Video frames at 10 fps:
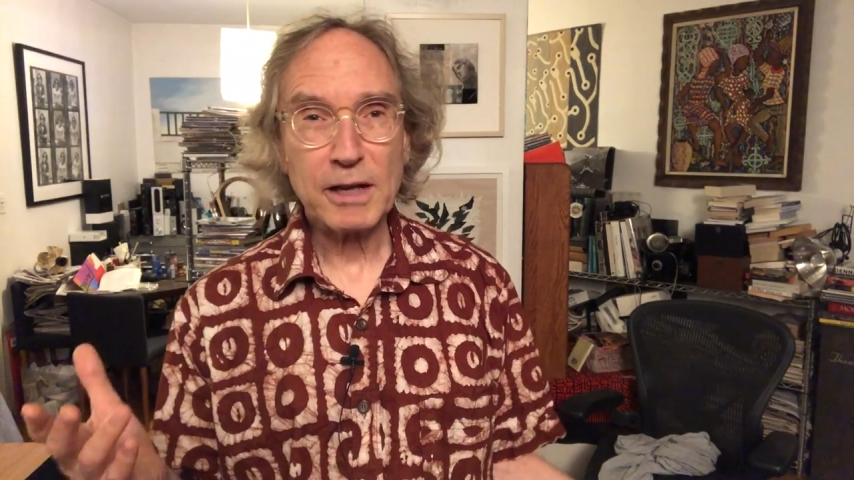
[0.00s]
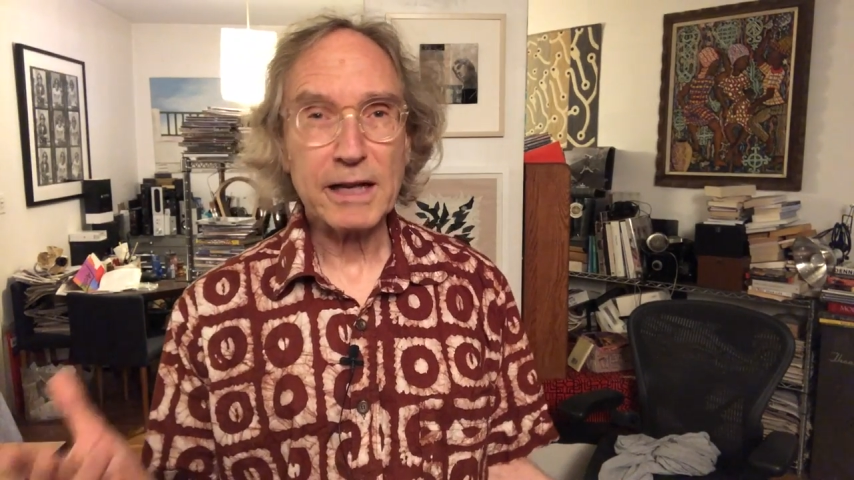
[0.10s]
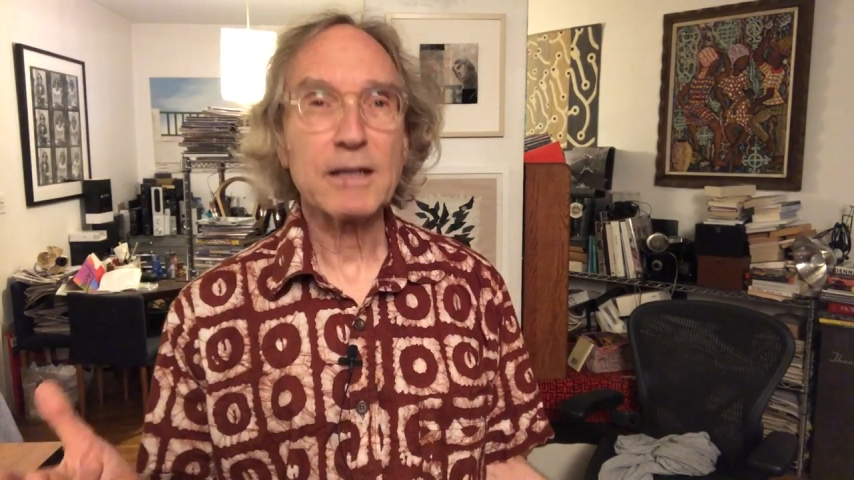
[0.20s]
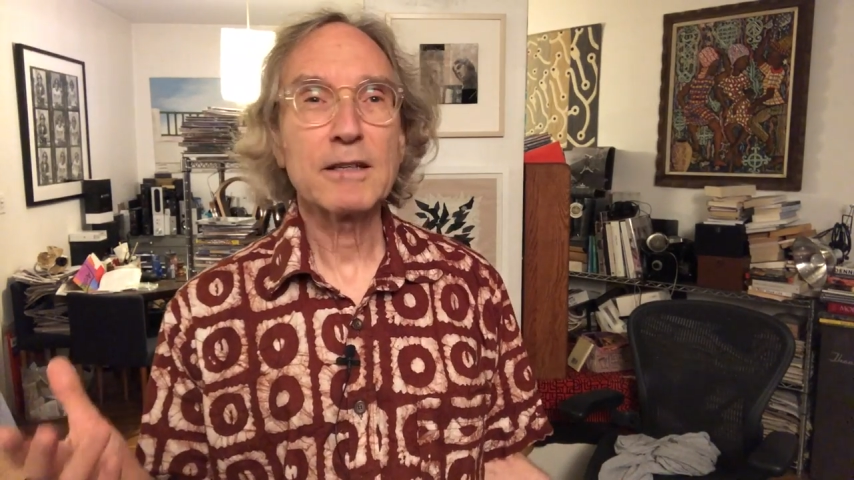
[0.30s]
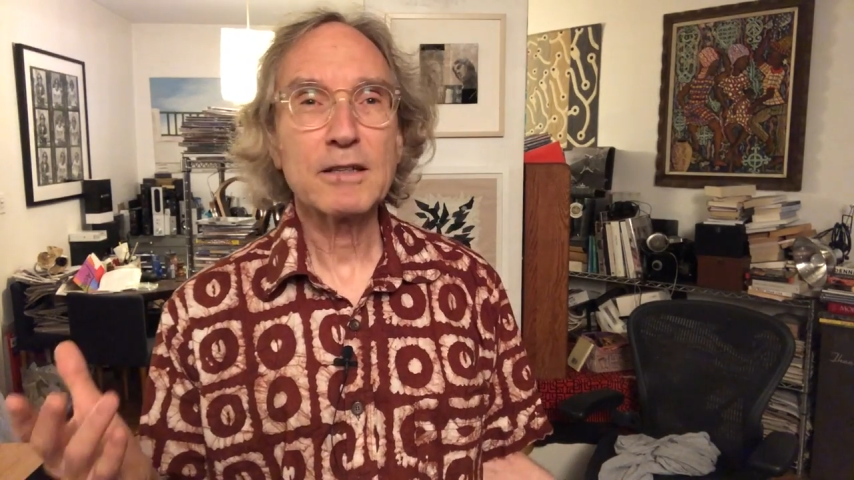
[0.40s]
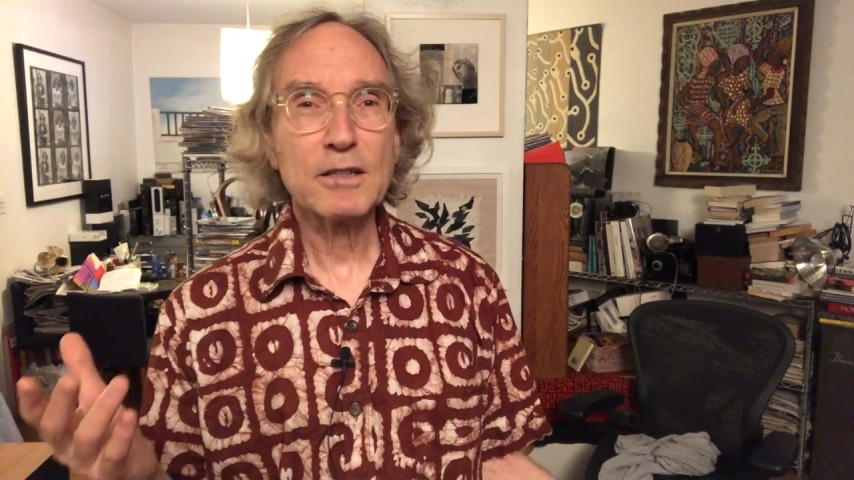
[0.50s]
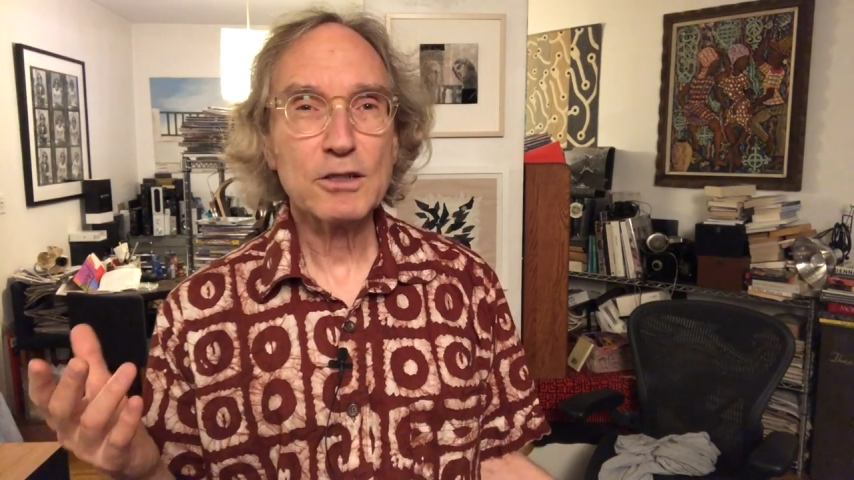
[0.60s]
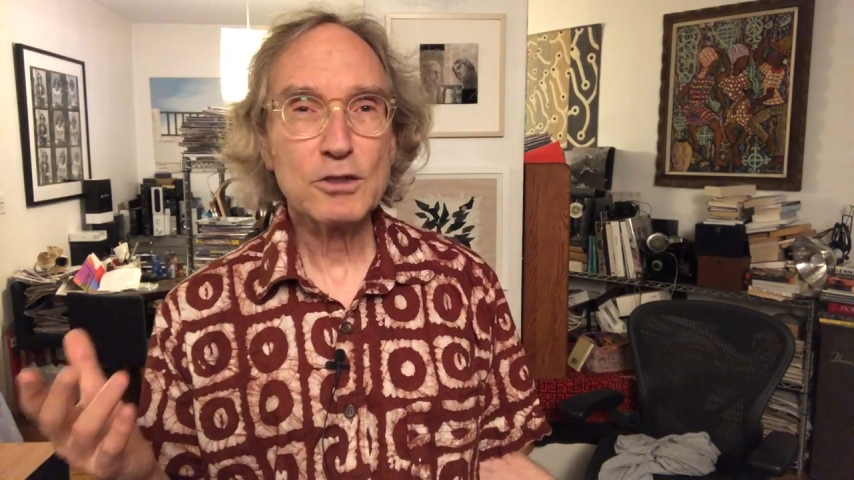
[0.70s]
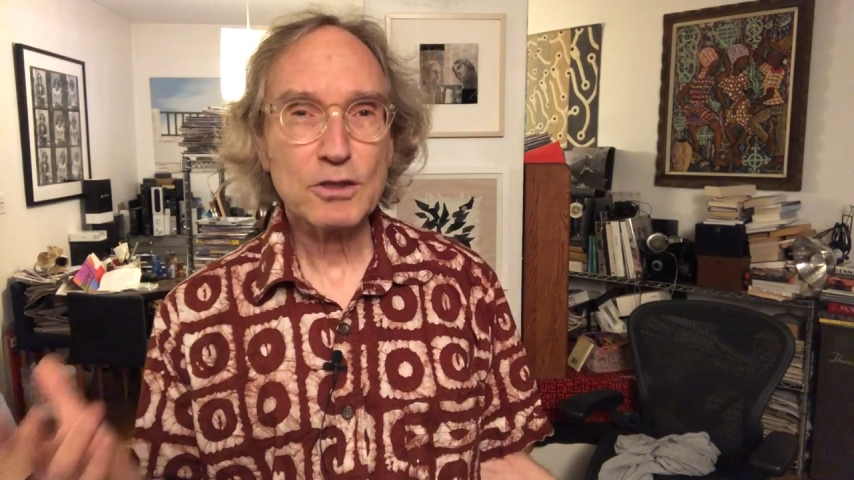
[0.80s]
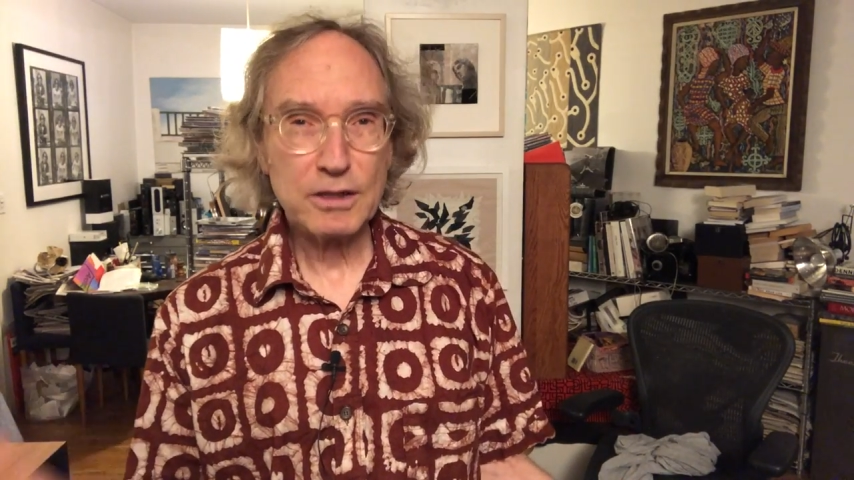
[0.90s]
like
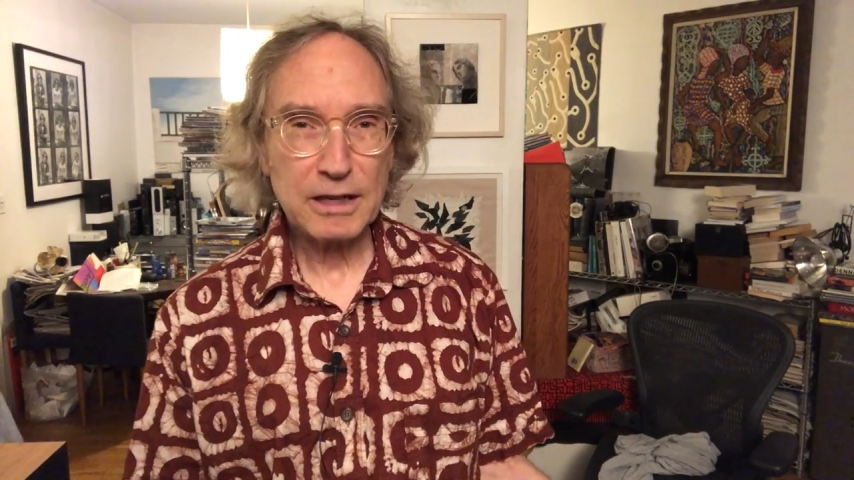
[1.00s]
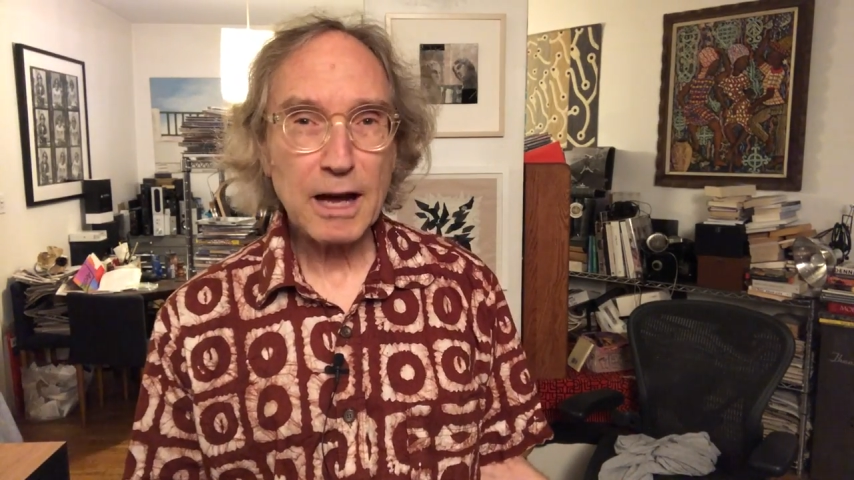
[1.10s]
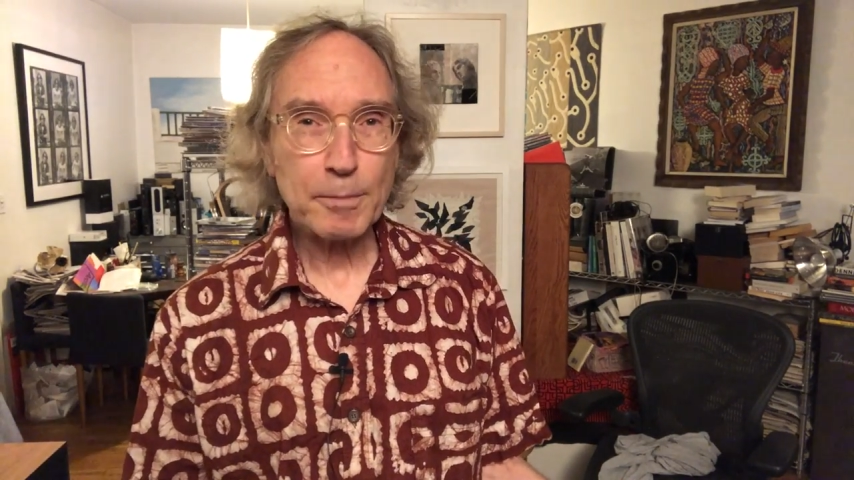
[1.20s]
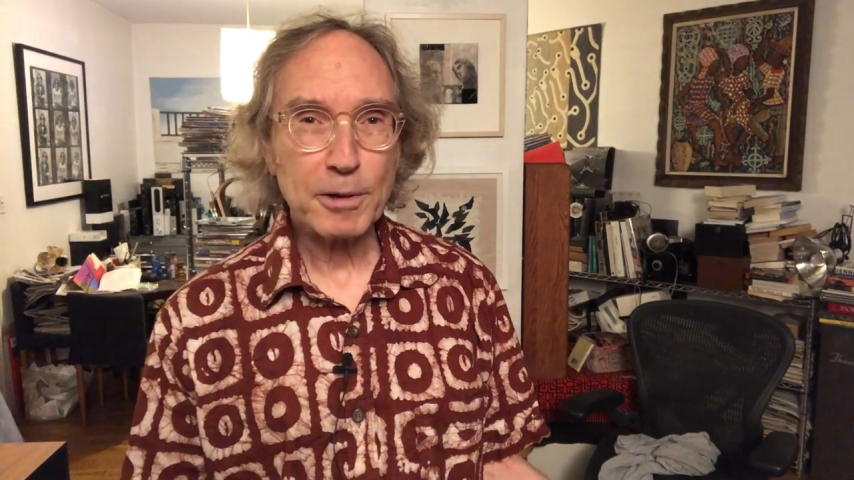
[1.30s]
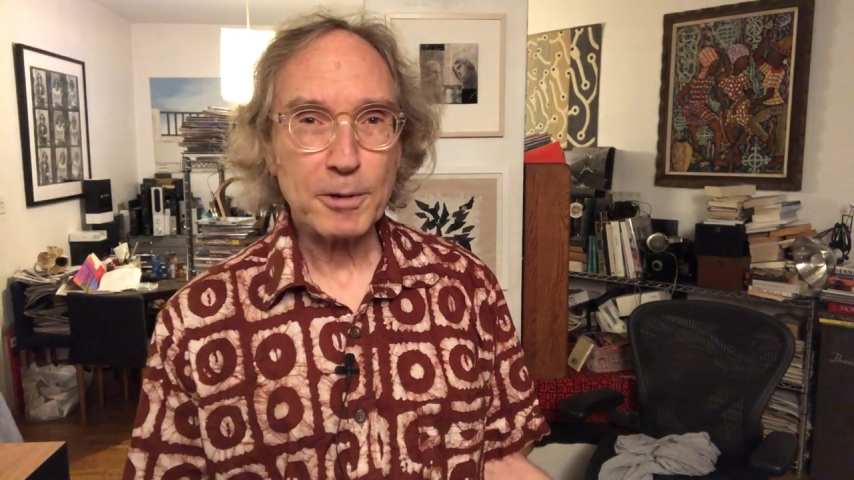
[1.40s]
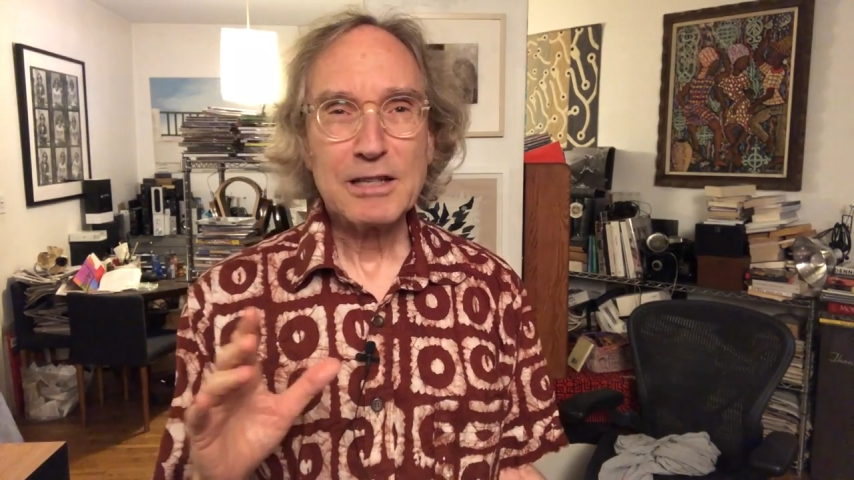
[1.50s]
the Oppo.